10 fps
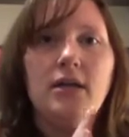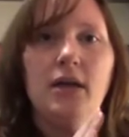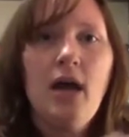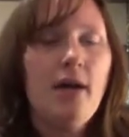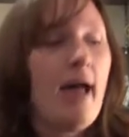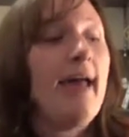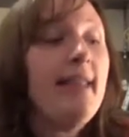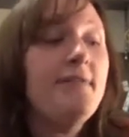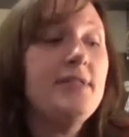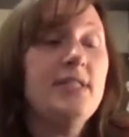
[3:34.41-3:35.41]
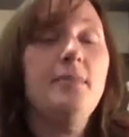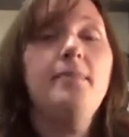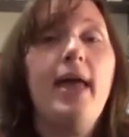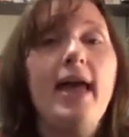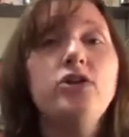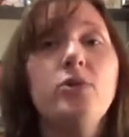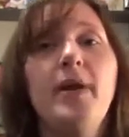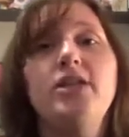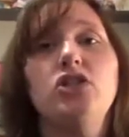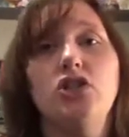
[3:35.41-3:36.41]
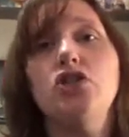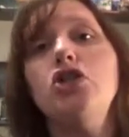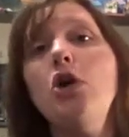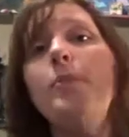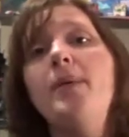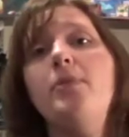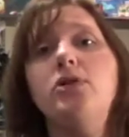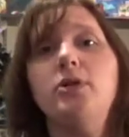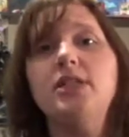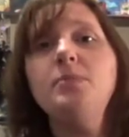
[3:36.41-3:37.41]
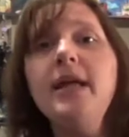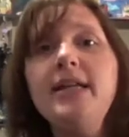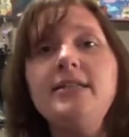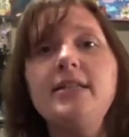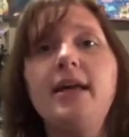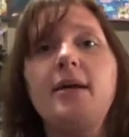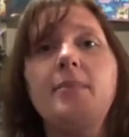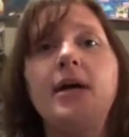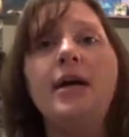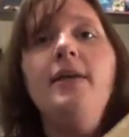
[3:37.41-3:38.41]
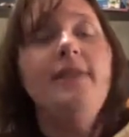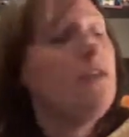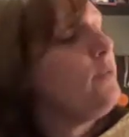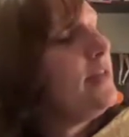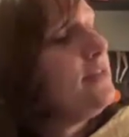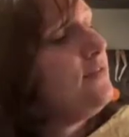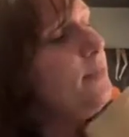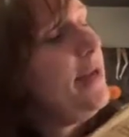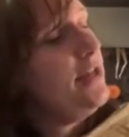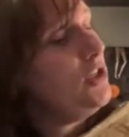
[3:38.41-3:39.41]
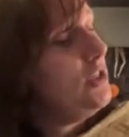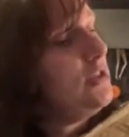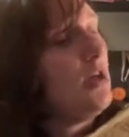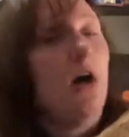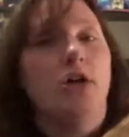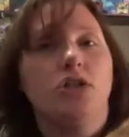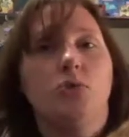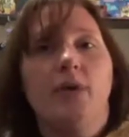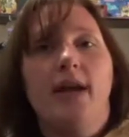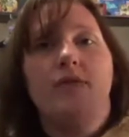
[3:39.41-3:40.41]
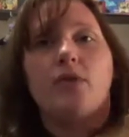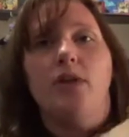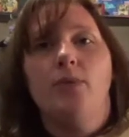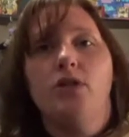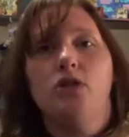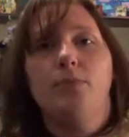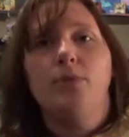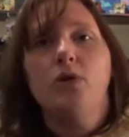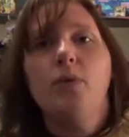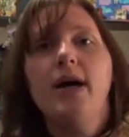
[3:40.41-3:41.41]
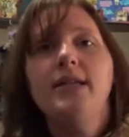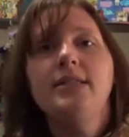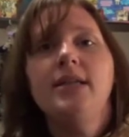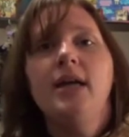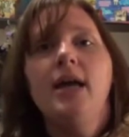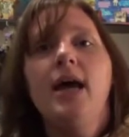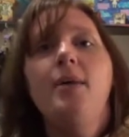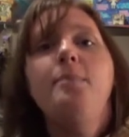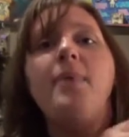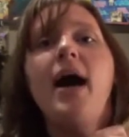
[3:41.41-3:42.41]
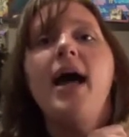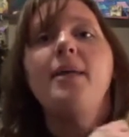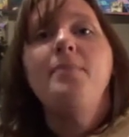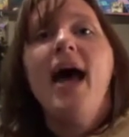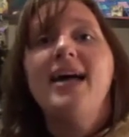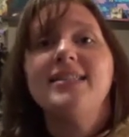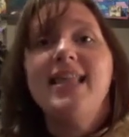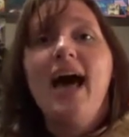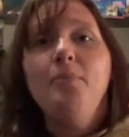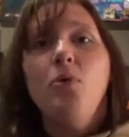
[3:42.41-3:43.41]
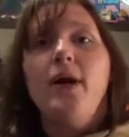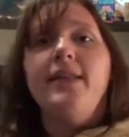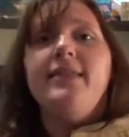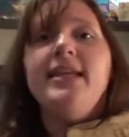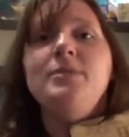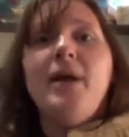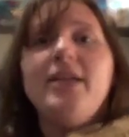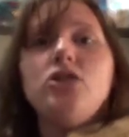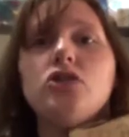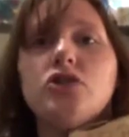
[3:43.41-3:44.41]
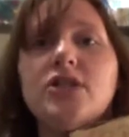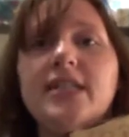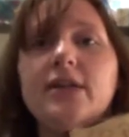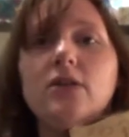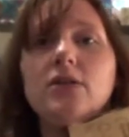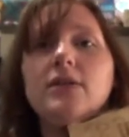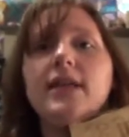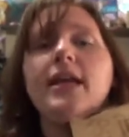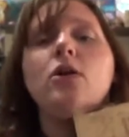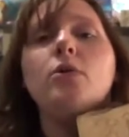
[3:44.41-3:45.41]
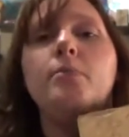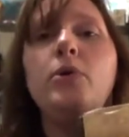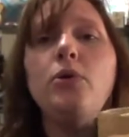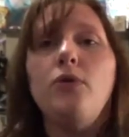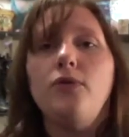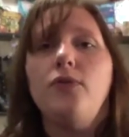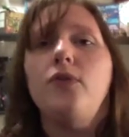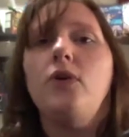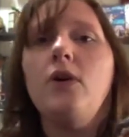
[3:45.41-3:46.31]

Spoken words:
I left some extra pages to show people, to explain to them that the rest of the pages are just whatever the original book was. But past that point, these pages are sealed. They don't move.